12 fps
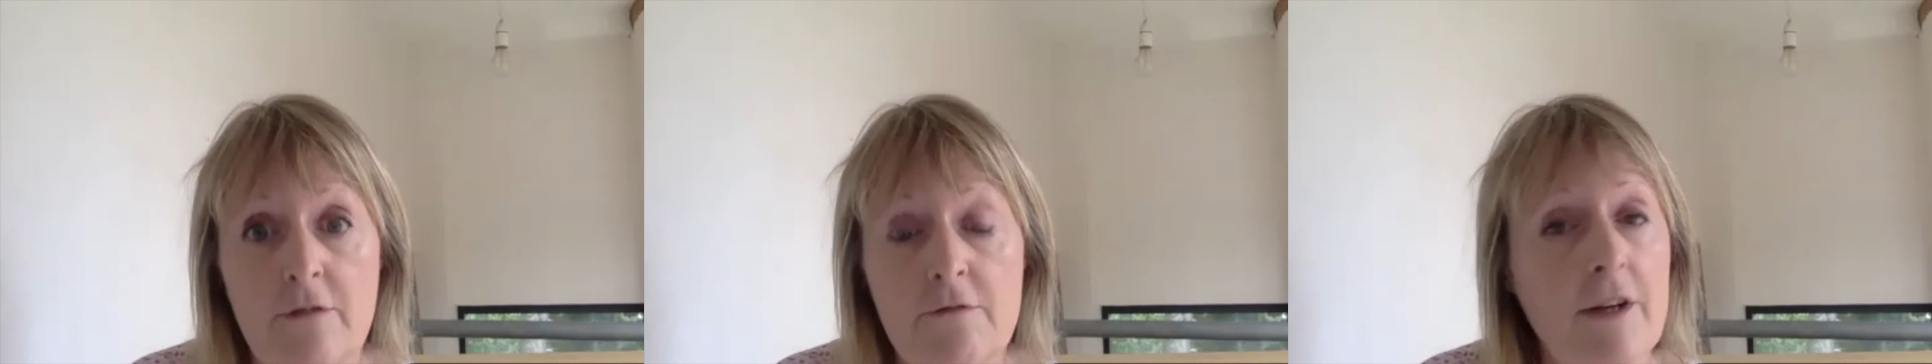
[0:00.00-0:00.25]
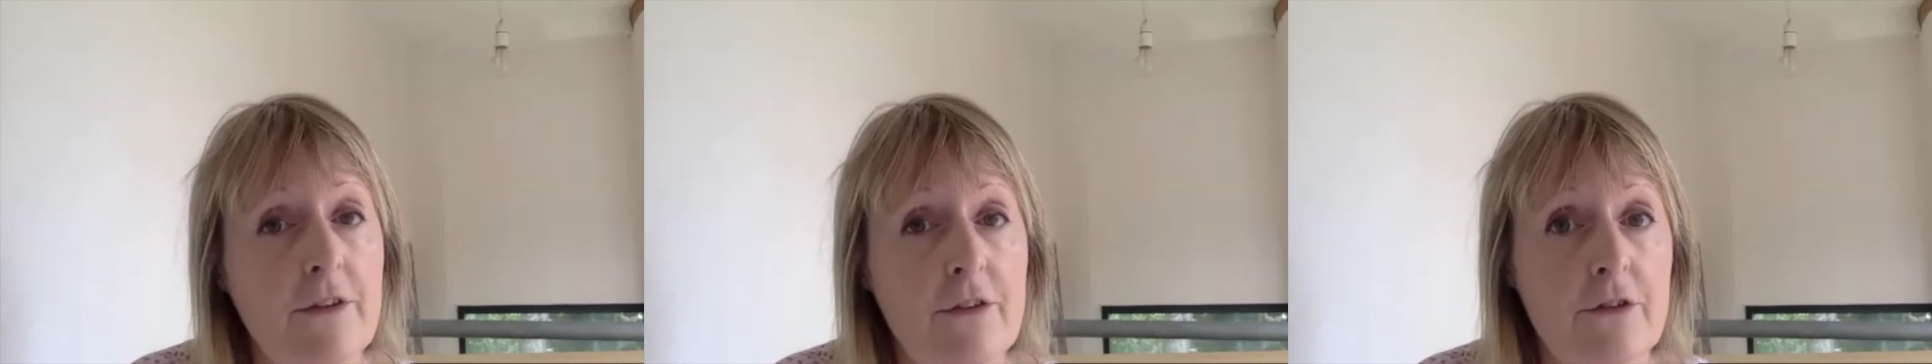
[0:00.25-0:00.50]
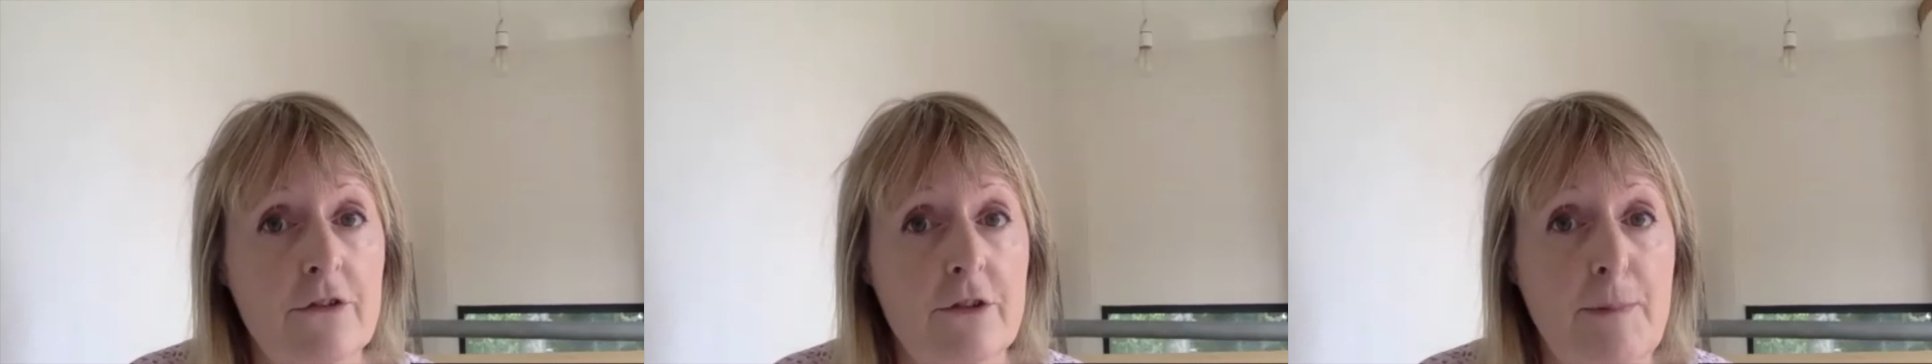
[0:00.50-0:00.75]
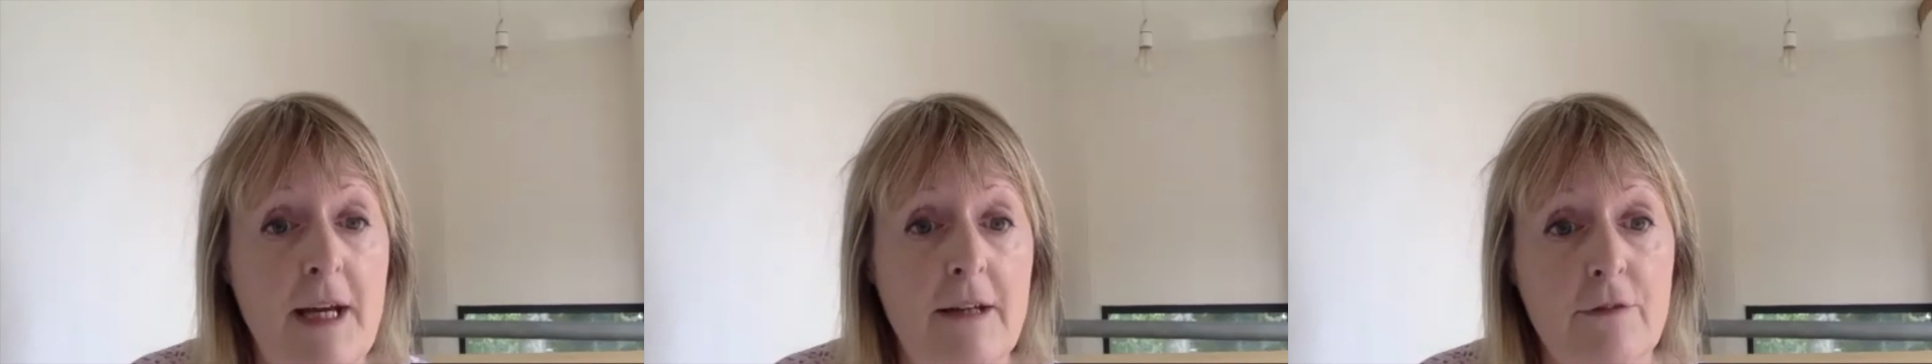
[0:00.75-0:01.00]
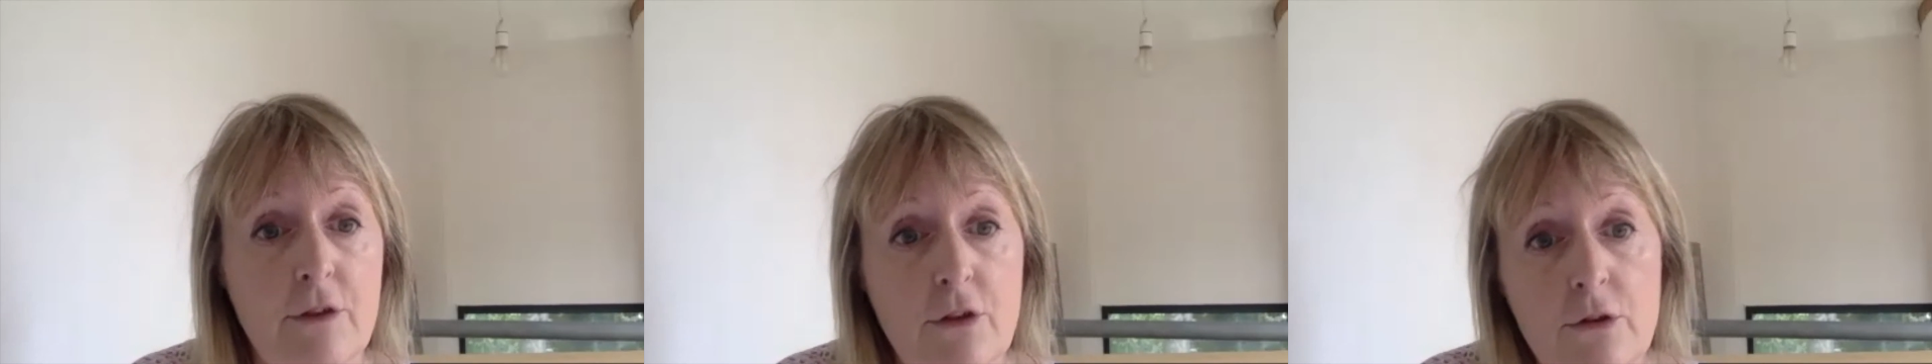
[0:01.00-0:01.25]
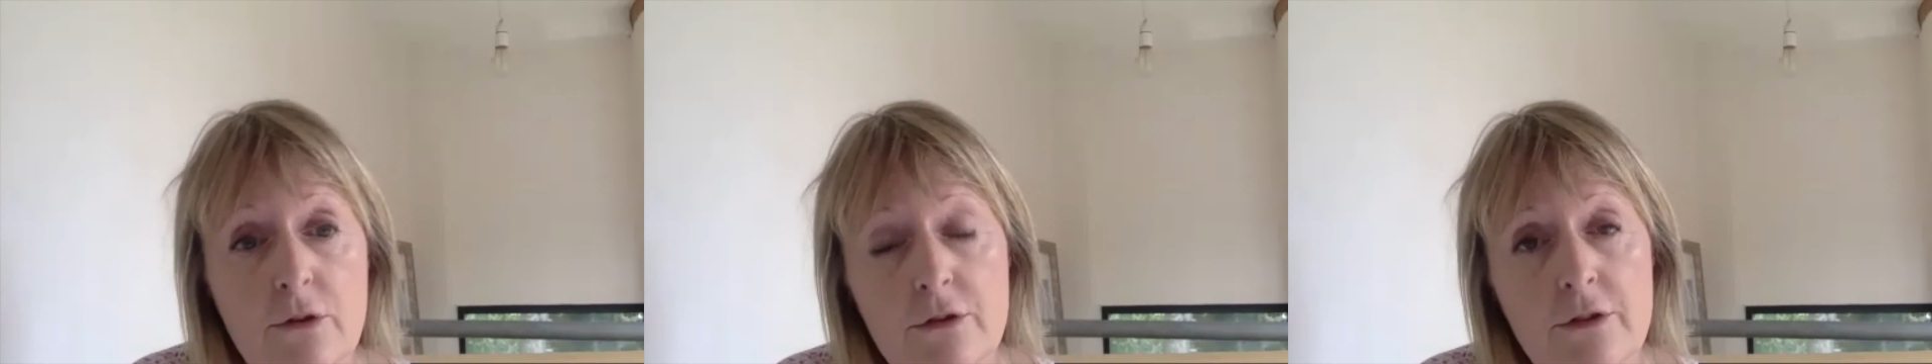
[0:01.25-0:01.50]
rather than just paying for
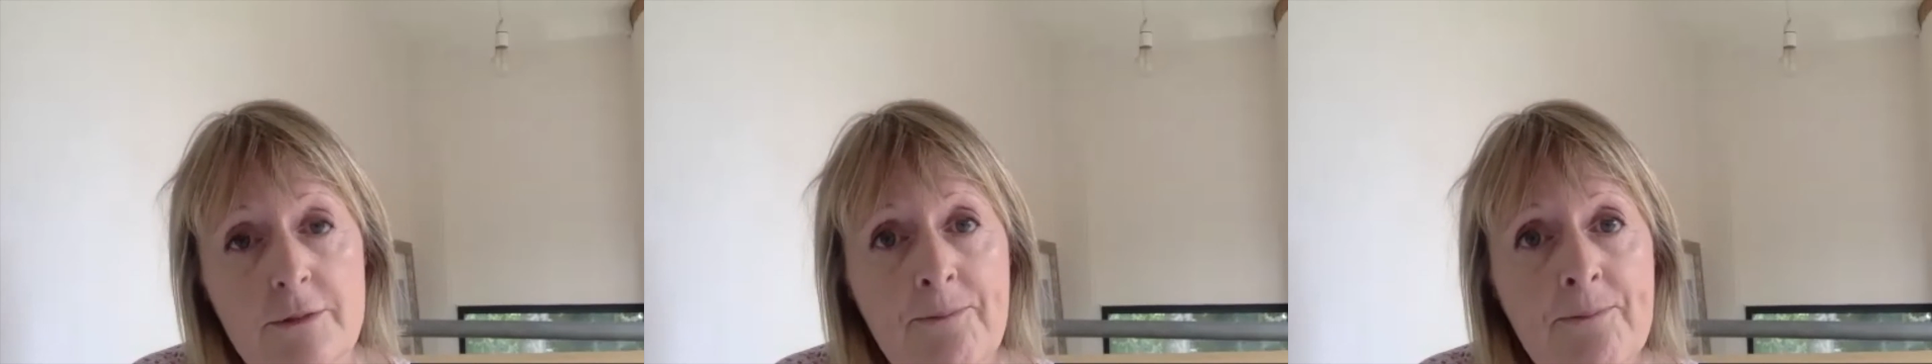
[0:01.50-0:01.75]
cures.